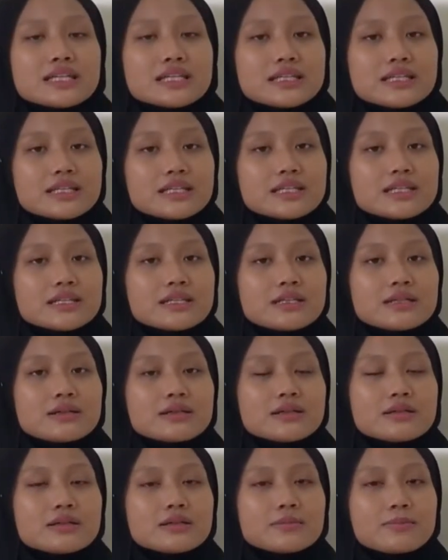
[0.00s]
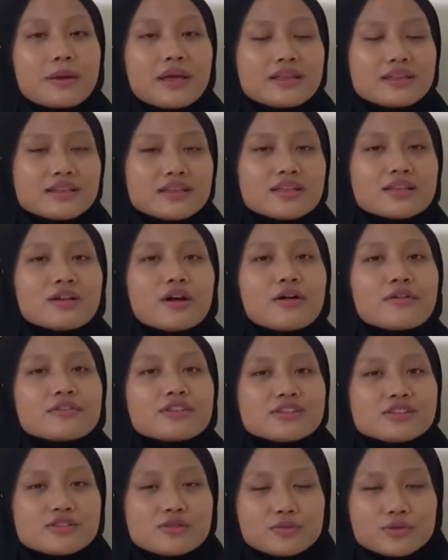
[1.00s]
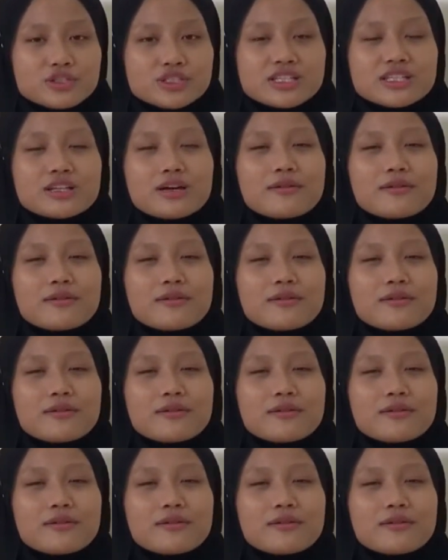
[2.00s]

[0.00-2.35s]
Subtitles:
the pattern of distribution